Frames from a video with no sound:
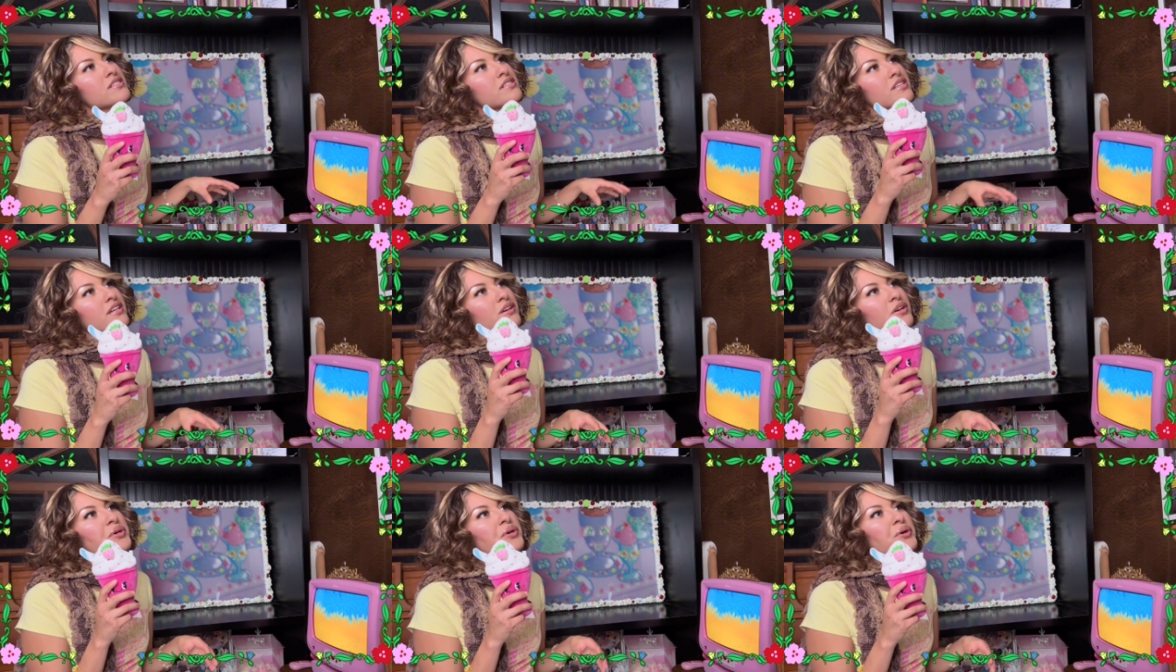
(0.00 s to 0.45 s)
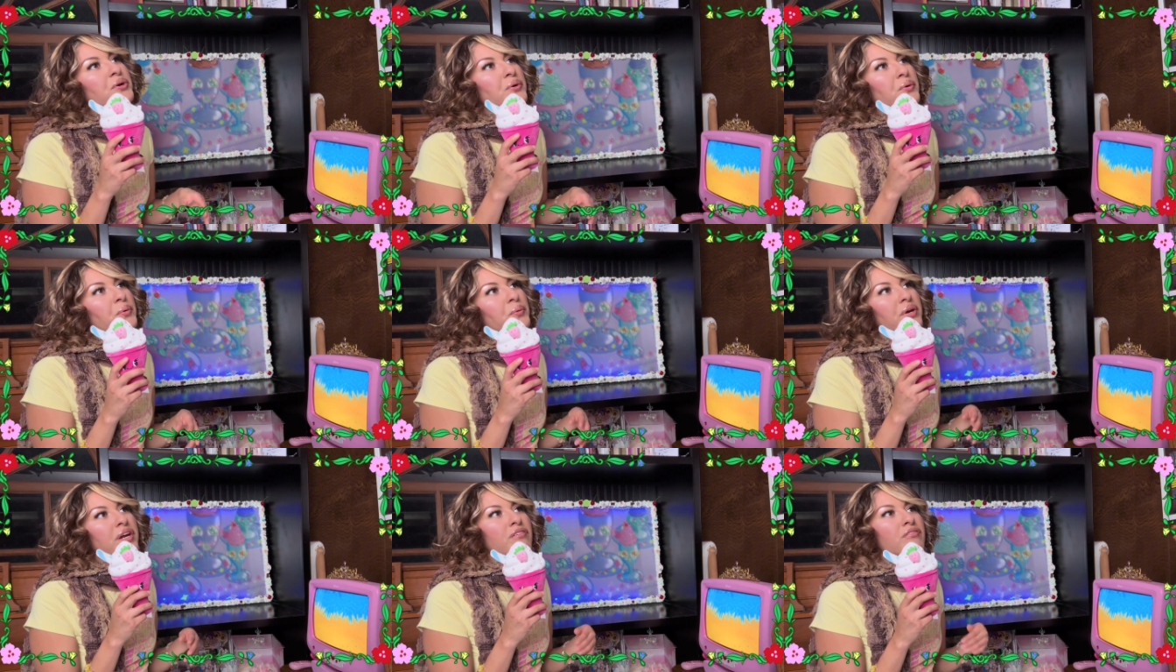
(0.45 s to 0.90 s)
like
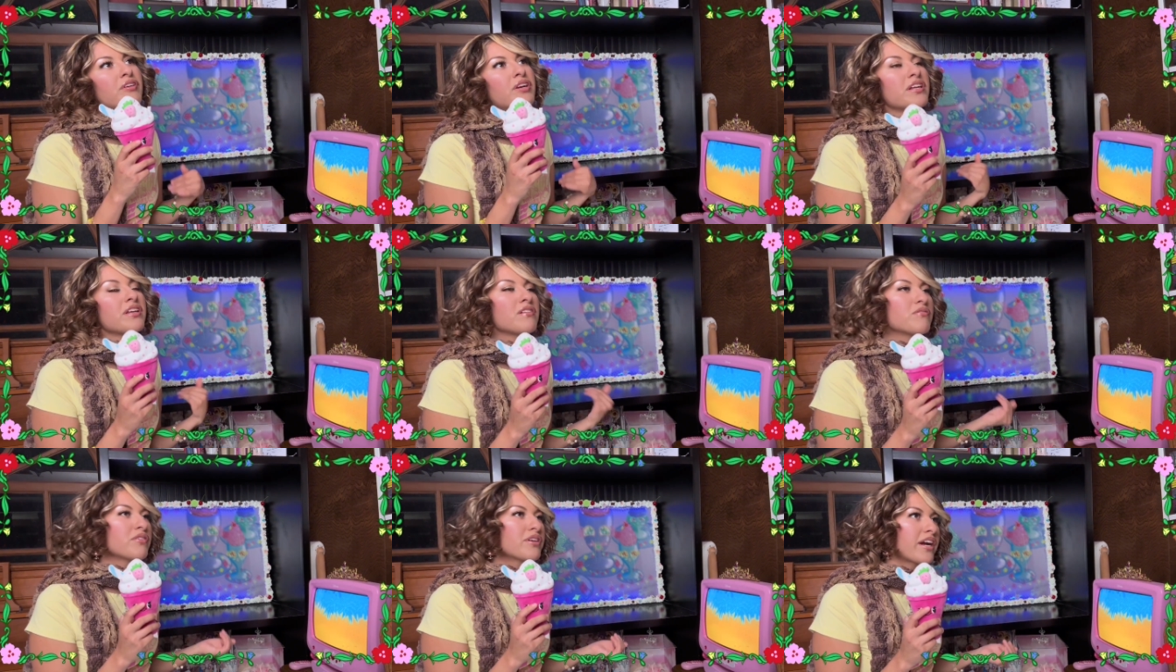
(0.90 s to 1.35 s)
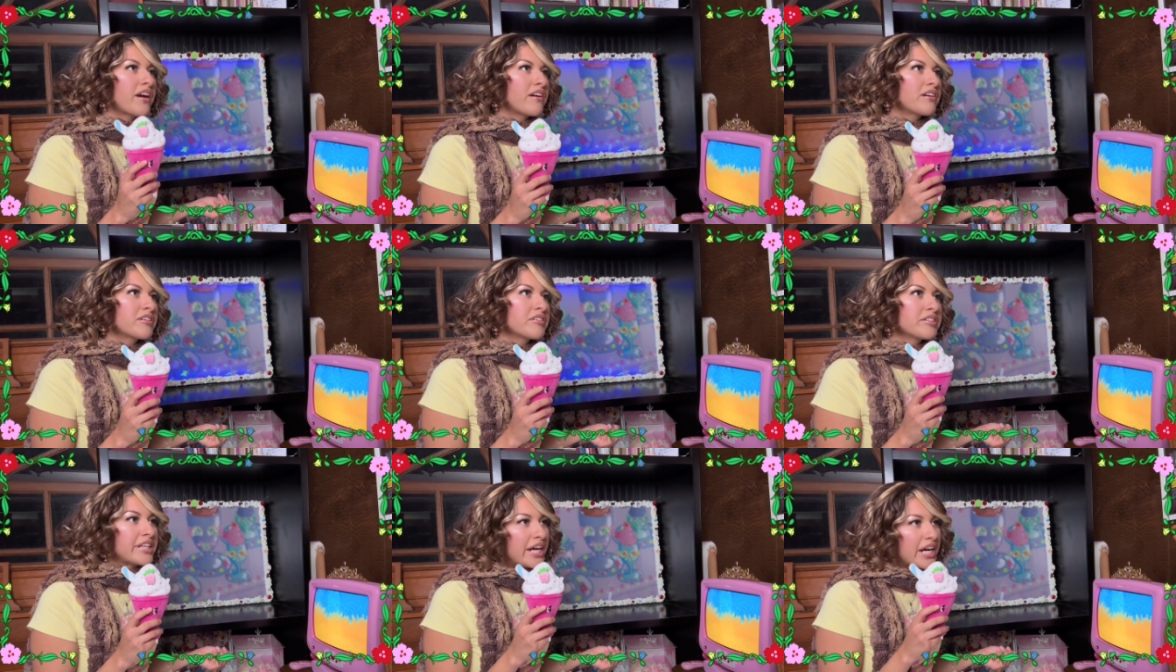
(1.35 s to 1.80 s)
whenever an evil
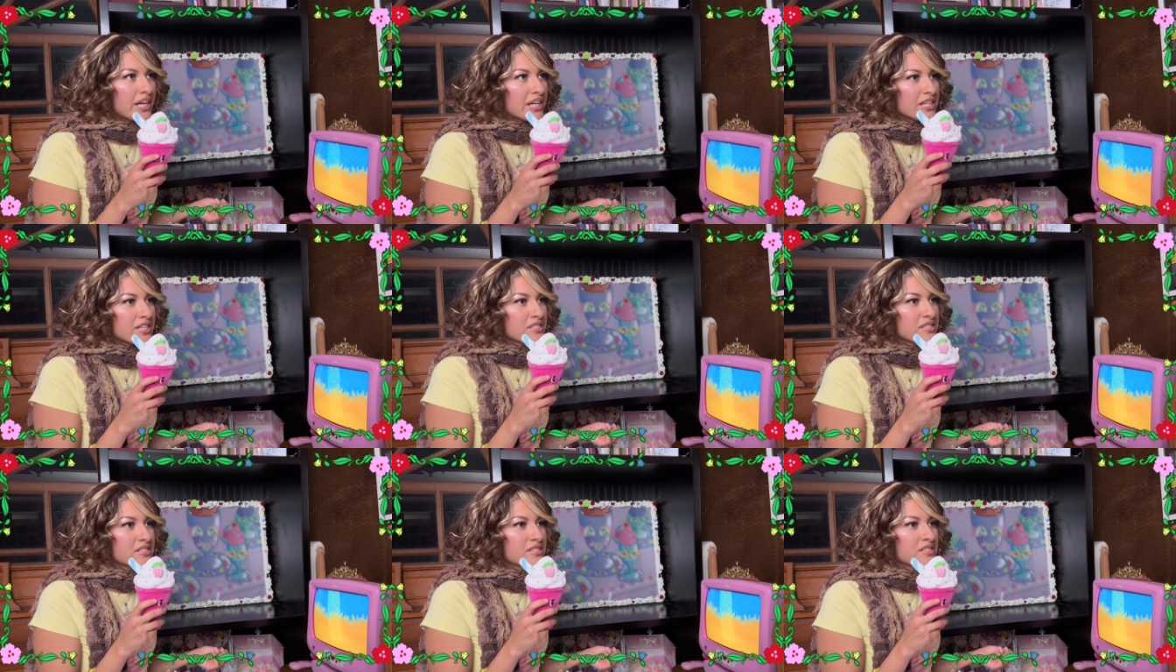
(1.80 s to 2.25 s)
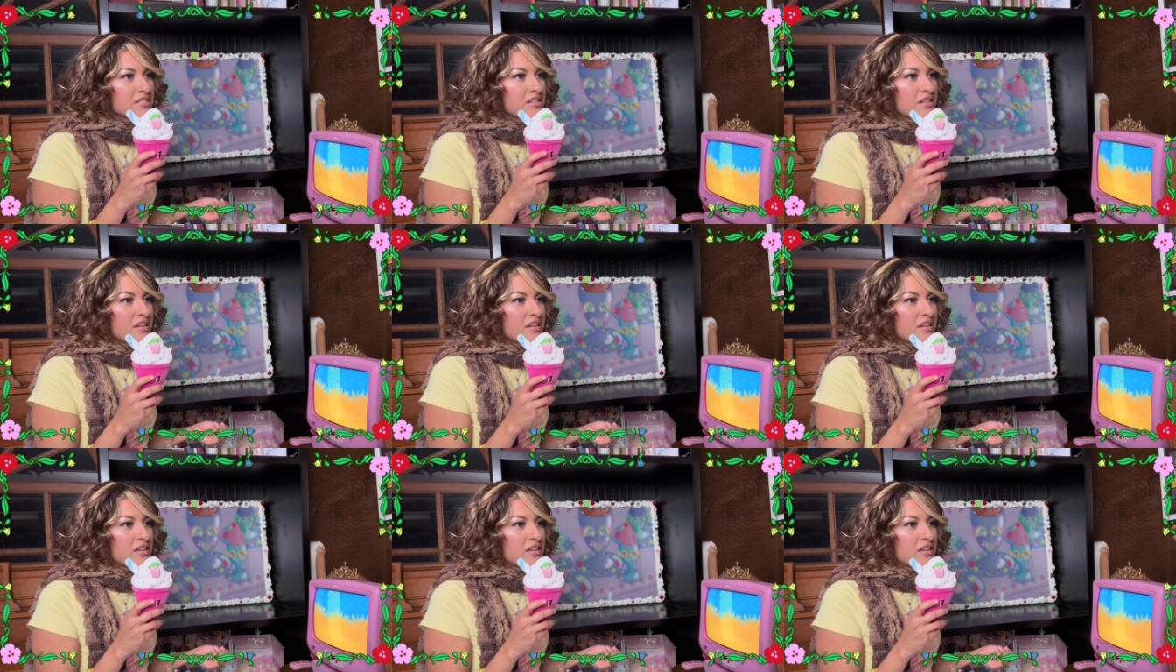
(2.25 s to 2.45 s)
character dies,